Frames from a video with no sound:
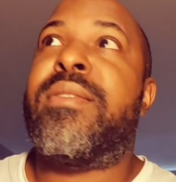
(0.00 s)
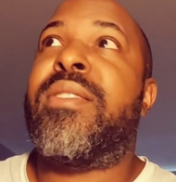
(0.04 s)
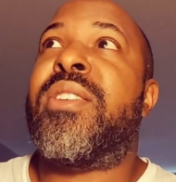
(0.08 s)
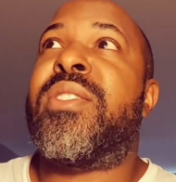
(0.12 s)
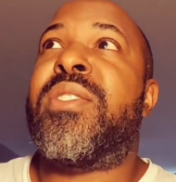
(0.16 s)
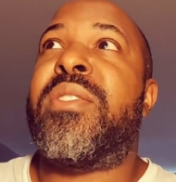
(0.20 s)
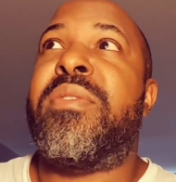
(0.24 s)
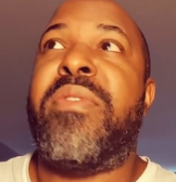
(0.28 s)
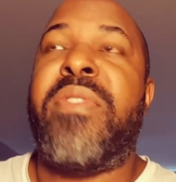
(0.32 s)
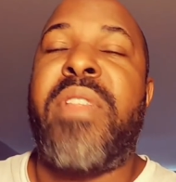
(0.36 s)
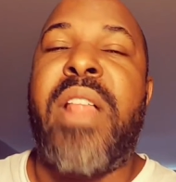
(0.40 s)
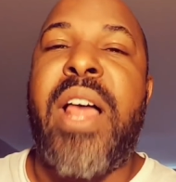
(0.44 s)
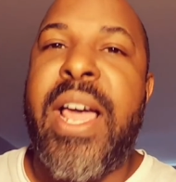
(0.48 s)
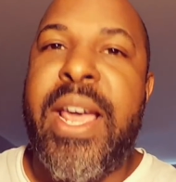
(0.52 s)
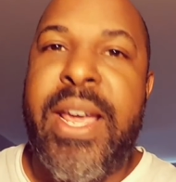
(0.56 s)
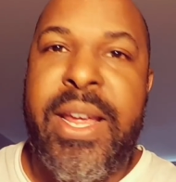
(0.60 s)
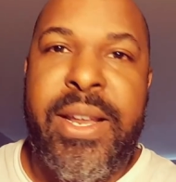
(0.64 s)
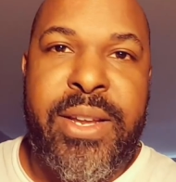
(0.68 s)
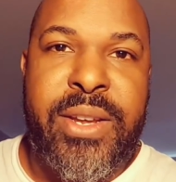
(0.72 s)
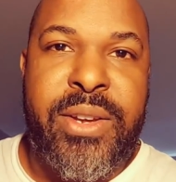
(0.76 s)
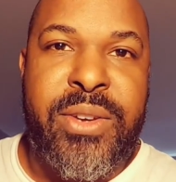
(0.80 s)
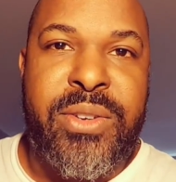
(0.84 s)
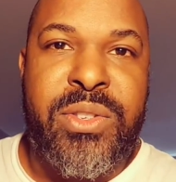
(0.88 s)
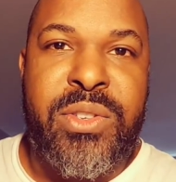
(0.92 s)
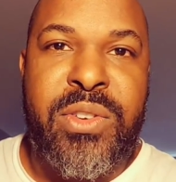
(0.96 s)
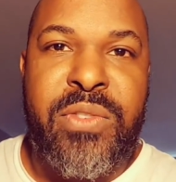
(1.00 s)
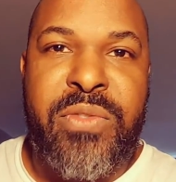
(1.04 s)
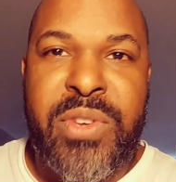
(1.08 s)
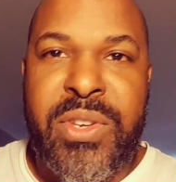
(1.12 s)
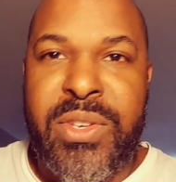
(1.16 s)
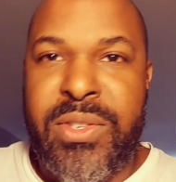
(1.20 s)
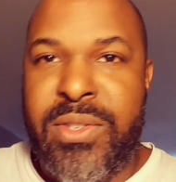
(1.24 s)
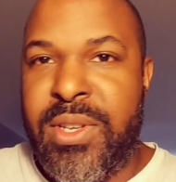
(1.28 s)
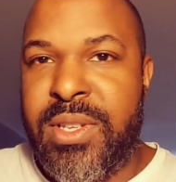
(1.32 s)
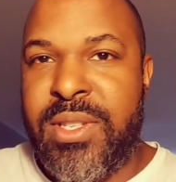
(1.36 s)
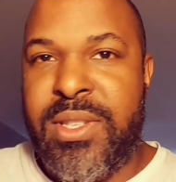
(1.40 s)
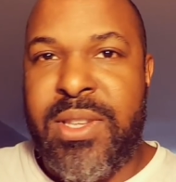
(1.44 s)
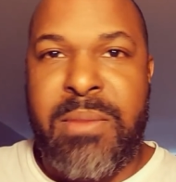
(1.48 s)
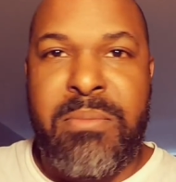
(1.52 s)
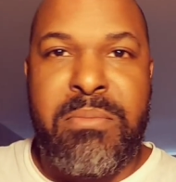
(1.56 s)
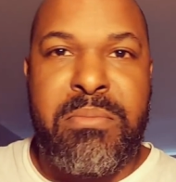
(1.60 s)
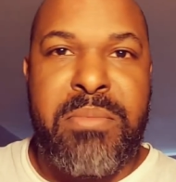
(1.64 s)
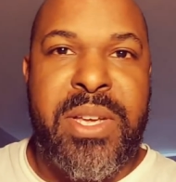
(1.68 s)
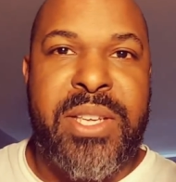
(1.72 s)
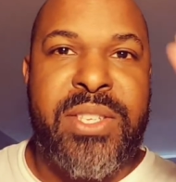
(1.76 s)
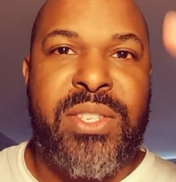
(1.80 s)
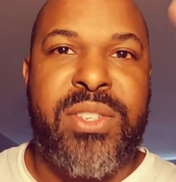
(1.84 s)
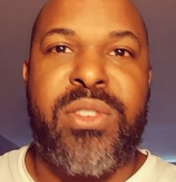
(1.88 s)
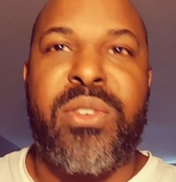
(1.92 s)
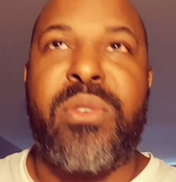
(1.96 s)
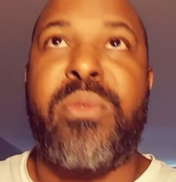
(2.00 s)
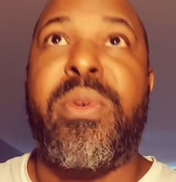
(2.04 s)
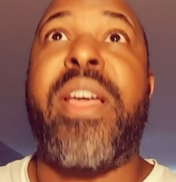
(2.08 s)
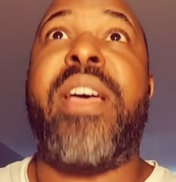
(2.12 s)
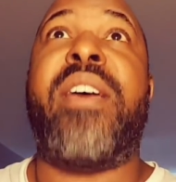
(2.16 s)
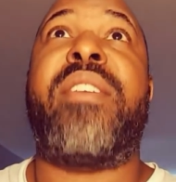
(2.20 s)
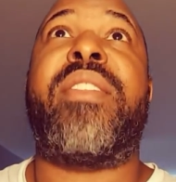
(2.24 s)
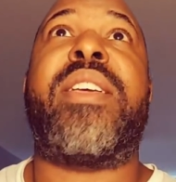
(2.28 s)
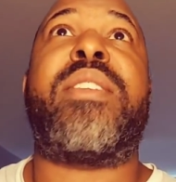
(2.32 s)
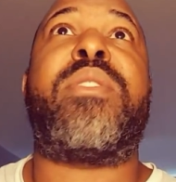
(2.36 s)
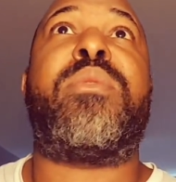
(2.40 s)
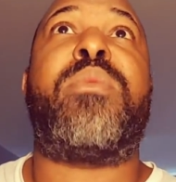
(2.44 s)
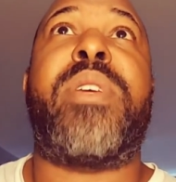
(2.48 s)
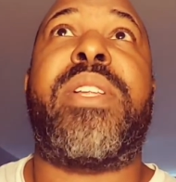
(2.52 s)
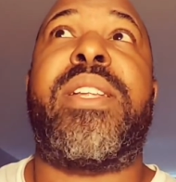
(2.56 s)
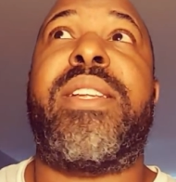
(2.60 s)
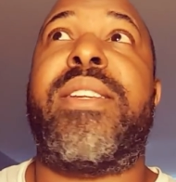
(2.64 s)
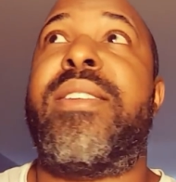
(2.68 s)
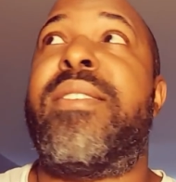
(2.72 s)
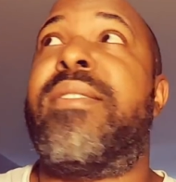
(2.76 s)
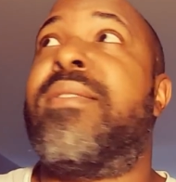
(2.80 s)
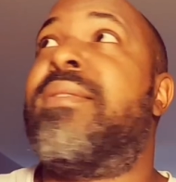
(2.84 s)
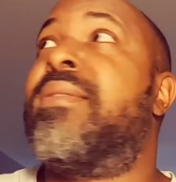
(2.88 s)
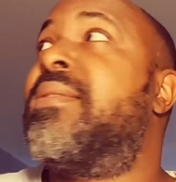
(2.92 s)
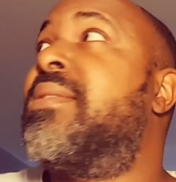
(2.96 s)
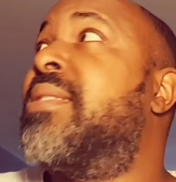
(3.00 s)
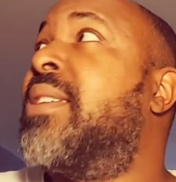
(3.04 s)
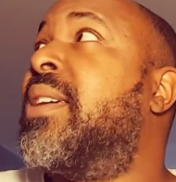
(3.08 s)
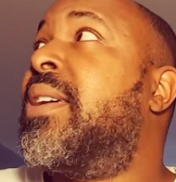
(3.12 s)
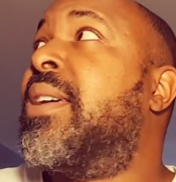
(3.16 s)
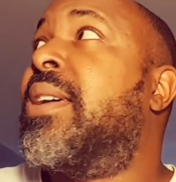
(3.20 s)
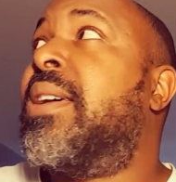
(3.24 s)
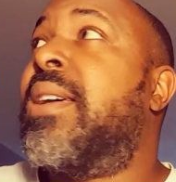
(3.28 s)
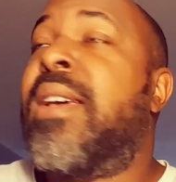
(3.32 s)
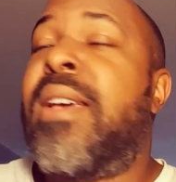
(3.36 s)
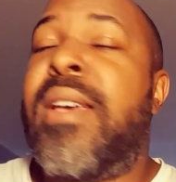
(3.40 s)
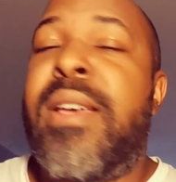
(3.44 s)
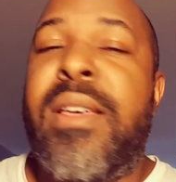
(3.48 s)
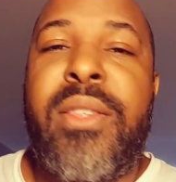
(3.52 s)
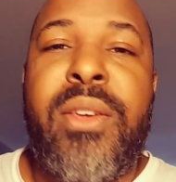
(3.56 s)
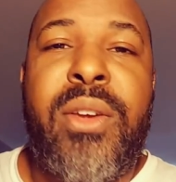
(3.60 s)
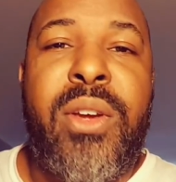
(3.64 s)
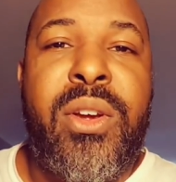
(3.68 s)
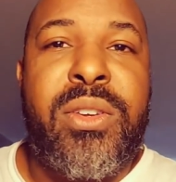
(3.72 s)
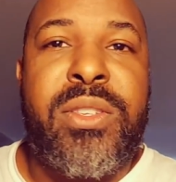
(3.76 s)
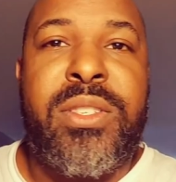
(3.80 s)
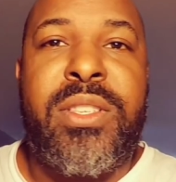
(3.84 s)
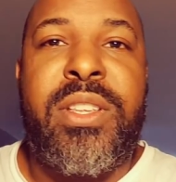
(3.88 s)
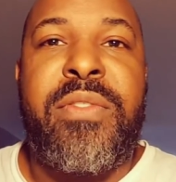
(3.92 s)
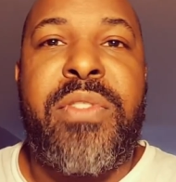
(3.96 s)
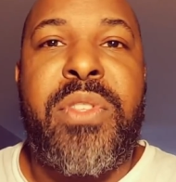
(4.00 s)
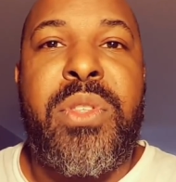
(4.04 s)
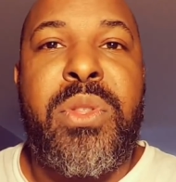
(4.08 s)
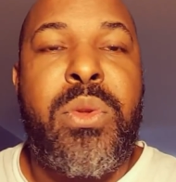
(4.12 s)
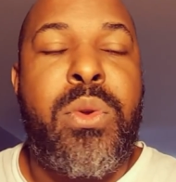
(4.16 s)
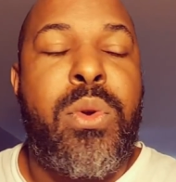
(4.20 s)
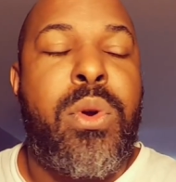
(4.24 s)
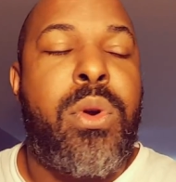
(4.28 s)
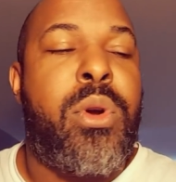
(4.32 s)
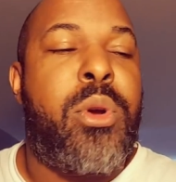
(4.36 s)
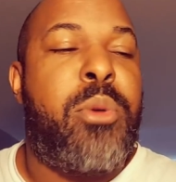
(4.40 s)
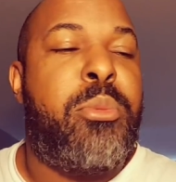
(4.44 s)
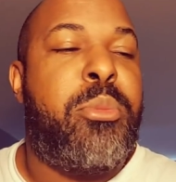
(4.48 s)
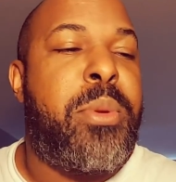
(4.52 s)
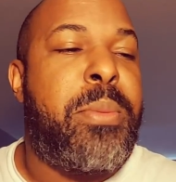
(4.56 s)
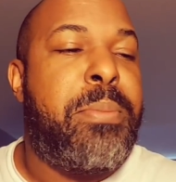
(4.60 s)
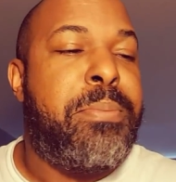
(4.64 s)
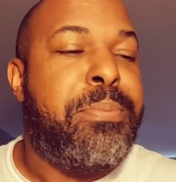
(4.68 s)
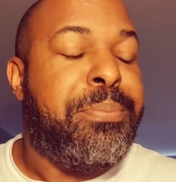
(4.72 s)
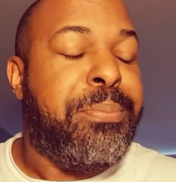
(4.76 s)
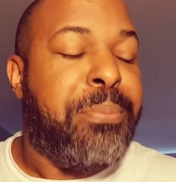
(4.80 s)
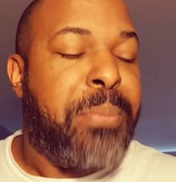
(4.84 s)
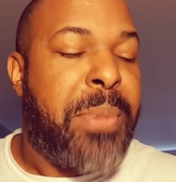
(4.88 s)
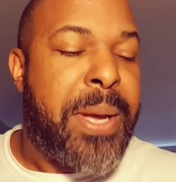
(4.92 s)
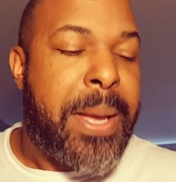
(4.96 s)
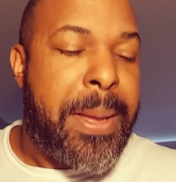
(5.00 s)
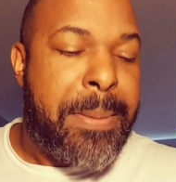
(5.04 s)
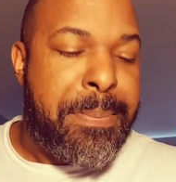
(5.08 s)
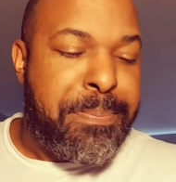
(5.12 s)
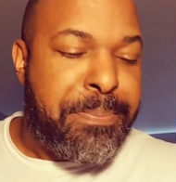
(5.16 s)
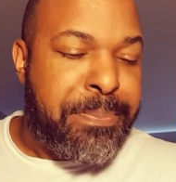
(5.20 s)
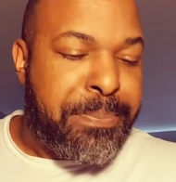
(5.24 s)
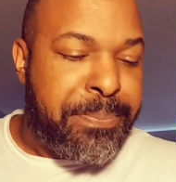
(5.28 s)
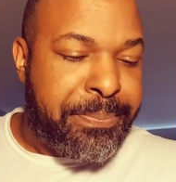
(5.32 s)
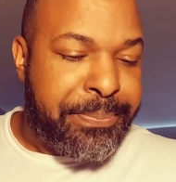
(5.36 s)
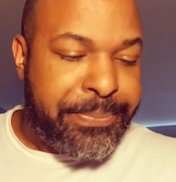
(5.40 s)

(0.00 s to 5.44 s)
There's a fly in here, so if you see something buzzing around, that's what it is. The girls left the door open. But,